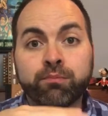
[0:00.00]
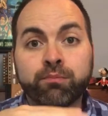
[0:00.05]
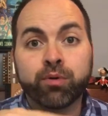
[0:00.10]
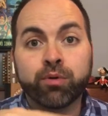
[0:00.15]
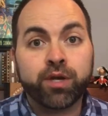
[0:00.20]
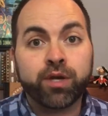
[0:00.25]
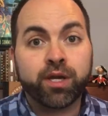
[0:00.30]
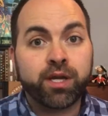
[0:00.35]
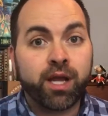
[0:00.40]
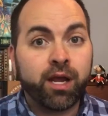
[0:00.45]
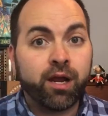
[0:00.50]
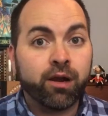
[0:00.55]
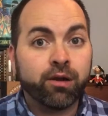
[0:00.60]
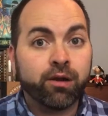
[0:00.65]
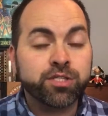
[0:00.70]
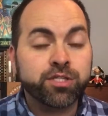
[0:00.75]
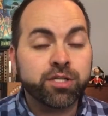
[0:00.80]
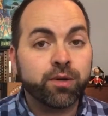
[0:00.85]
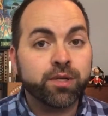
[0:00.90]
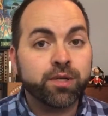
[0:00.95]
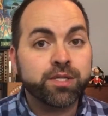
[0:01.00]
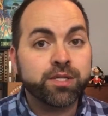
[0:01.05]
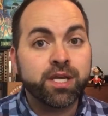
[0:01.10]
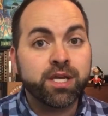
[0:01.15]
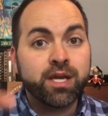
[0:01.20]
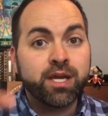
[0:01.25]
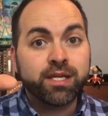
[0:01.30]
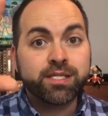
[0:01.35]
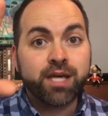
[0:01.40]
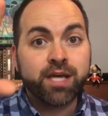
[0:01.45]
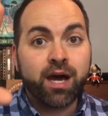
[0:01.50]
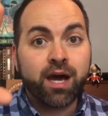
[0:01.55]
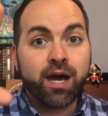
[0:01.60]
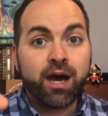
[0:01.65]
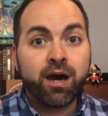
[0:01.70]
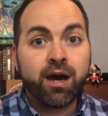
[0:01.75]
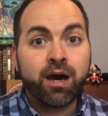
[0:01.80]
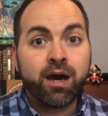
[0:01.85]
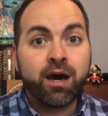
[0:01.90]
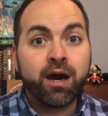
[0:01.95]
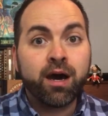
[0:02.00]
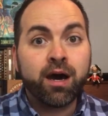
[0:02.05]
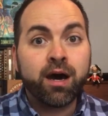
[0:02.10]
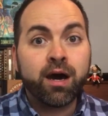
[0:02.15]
unbroken air. So it's ta.